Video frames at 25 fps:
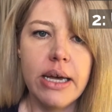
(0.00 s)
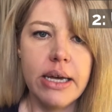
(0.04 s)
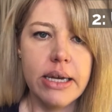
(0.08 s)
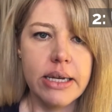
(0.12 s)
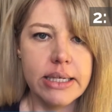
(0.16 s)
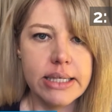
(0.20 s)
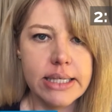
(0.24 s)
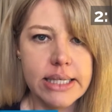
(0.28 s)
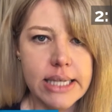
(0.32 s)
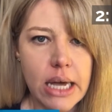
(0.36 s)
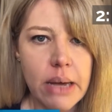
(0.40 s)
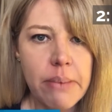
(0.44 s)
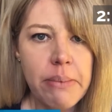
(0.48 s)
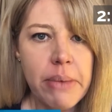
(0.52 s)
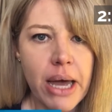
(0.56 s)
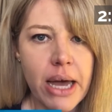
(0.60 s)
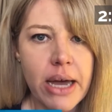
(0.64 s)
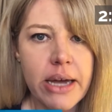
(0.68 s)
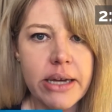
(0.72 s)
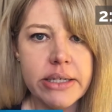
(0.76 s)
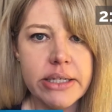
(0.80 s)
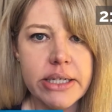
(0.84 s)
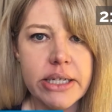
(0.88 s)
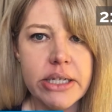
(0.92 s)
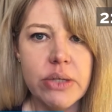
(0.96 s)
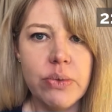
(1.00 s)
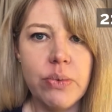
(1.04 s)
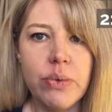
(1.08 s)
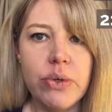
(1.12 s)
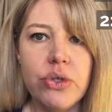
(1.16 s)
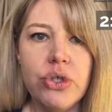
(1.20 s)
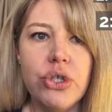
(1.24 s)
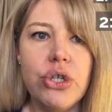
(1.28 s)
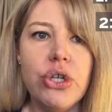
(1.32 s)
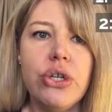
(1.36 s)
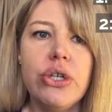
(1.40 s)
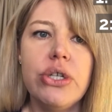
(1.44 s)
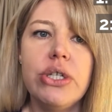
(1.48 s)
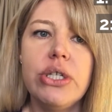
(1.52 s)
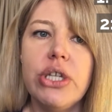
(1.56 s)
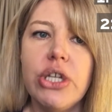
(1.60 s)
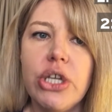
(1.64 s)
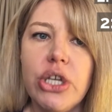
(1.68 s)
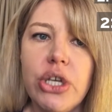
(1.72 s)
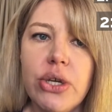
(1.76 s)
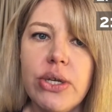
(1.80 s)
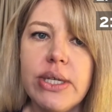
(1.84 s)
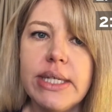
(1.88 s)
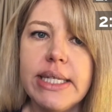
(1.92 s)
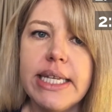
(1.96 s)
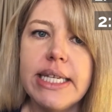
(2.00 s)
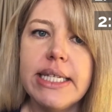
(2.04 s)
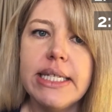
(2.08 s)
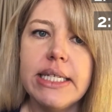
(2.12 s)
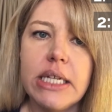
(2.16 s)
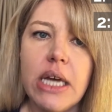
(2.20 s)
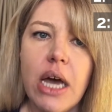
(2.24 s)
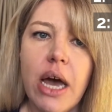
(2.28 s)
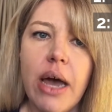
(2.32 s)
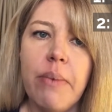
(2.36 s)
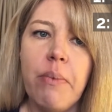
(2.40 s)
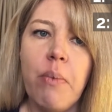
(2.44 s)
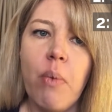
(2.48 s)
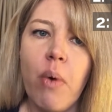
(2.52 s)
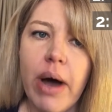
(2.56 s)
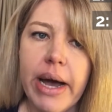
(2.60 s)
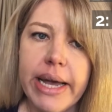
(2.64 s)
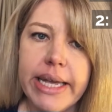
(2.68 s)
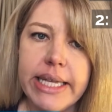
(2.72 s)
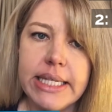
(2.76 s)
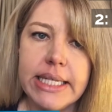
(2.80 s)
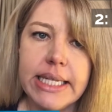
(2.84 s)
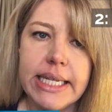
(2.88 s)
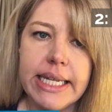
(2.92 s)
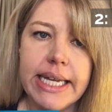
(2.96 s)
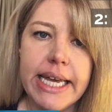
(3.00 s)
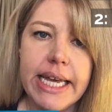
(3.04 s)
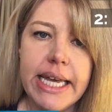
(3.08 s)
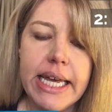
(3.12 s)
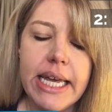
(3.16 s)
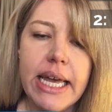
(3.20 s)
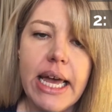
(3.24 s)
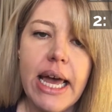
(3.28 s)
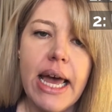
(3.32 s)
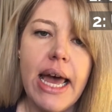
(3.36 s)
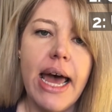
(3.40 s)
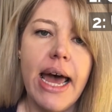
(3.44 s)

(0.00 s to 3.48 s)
Some artists will choose to use this time wisely,